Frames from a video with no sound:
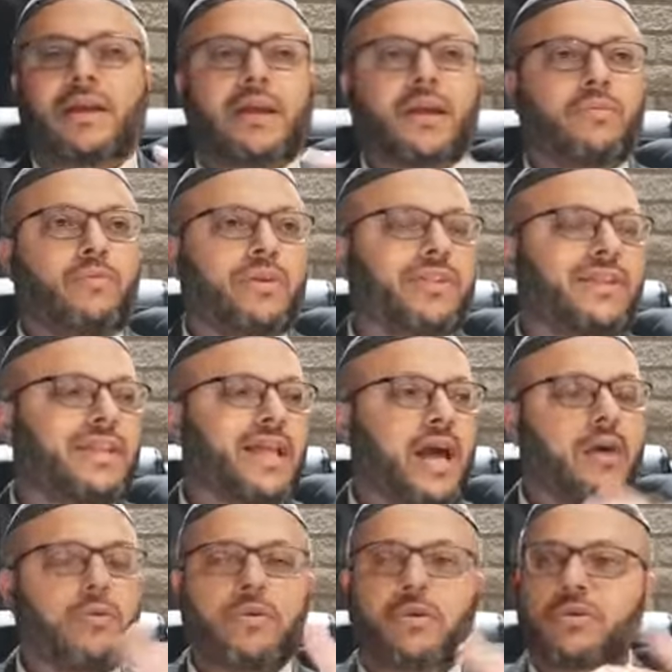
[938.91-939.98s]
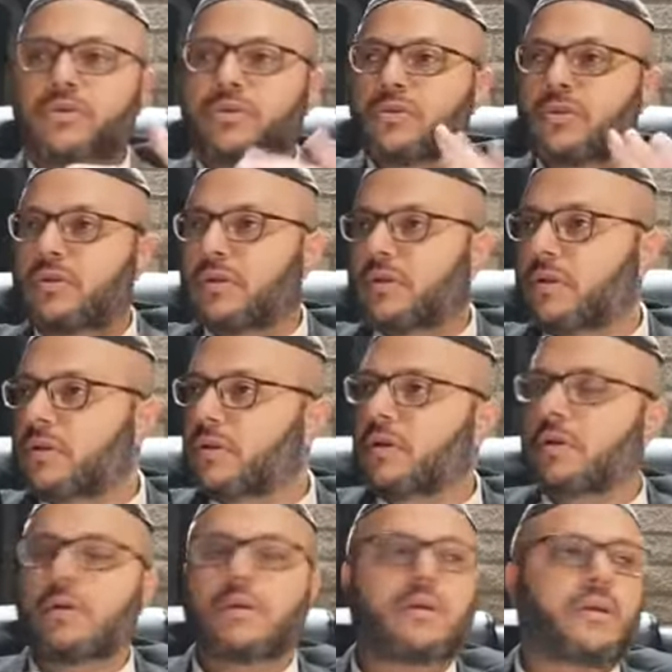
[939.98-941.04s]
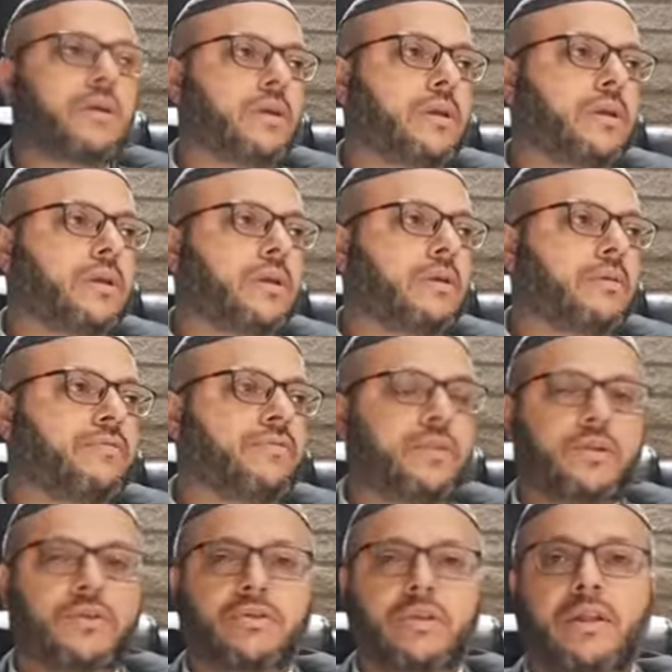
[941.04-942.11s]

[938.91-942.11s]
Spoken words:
And within hours, he finished.